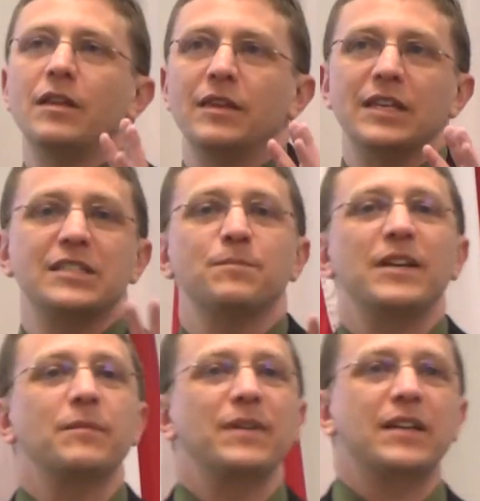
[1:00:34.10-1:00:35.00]
this is
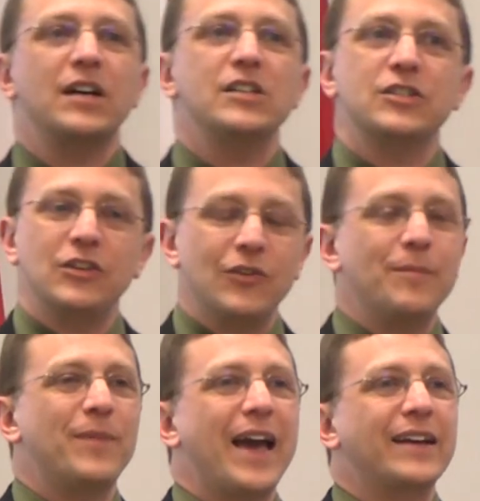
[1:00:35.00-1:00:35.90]
big because you
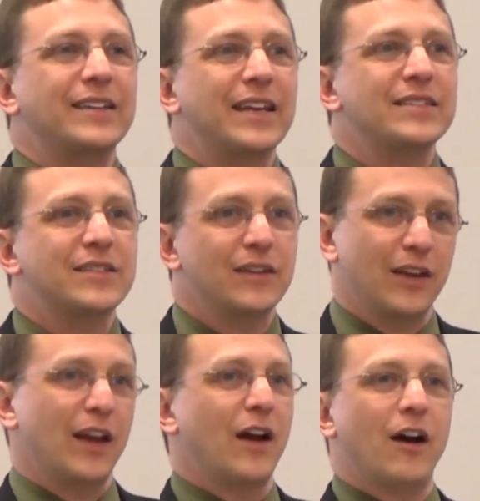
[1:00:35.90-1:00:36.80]
impact against
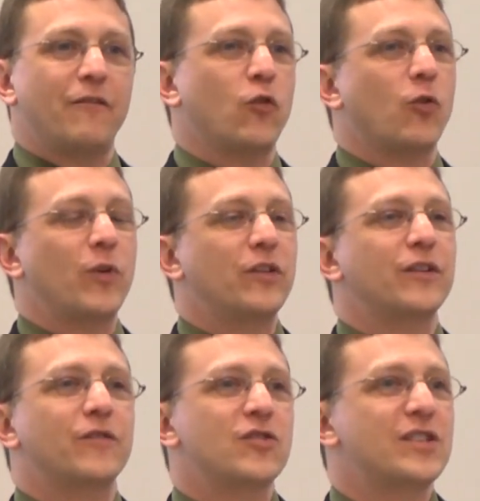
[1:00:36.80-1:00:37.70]
a
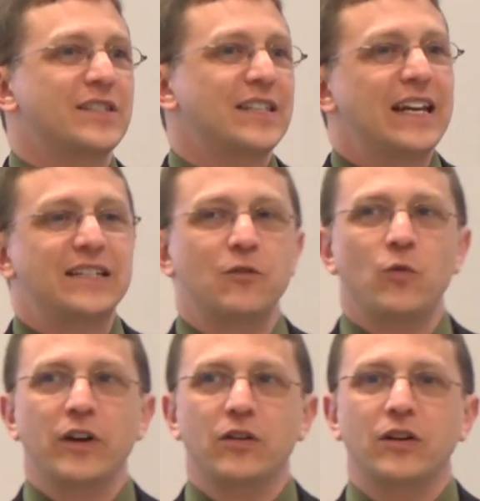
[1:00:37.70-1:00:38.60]
four-wheeler versus an
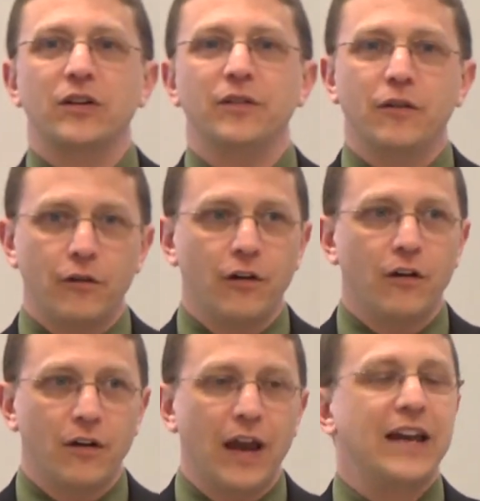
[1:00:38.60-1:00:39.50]
18-wheeler.
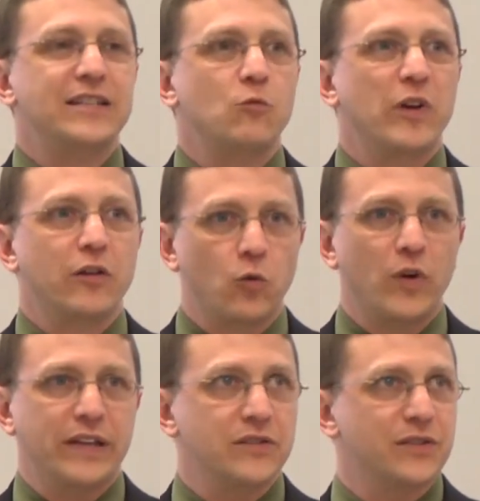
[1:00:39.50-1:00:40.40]
18-wheeler
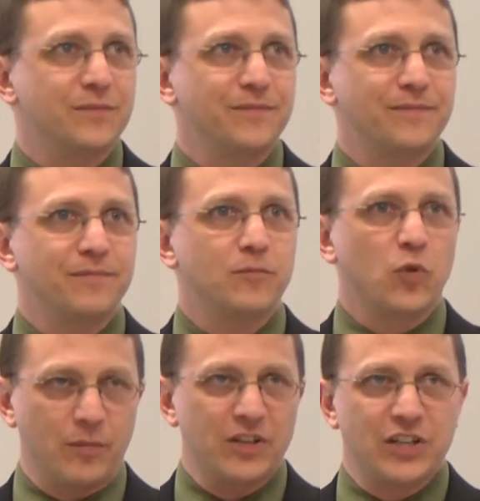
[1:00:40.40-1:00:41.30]
wins
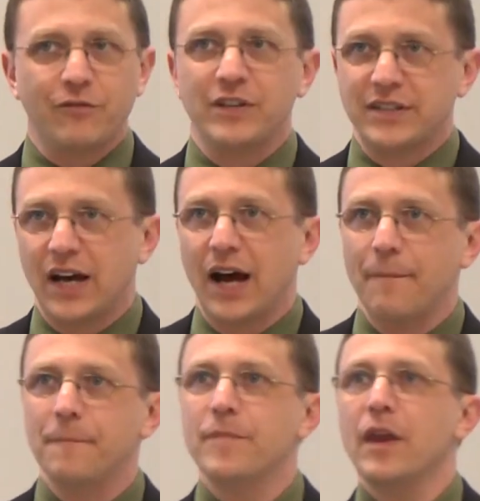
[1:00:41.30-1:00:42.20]
pretty much every
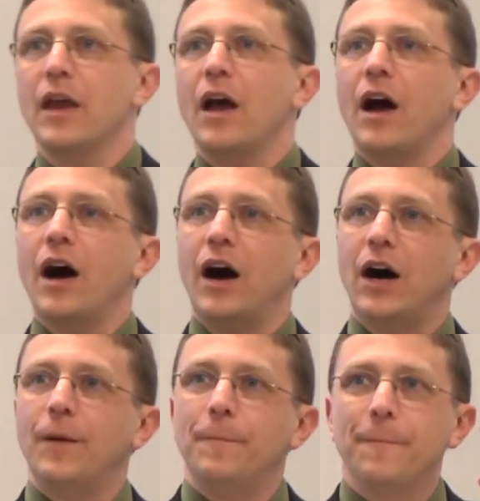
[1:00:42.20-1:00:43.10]
time.
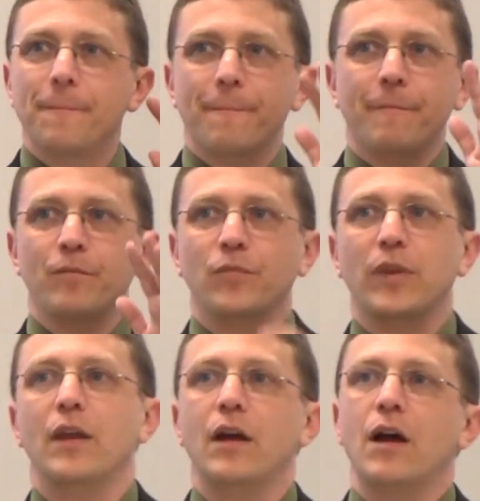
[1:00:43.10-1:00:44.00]
Um,
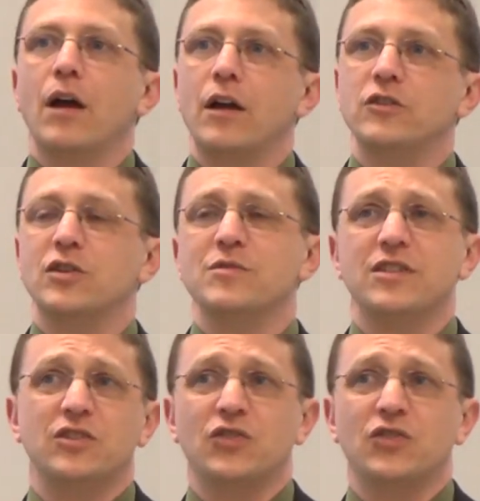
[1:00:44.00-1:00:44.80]
in terms of the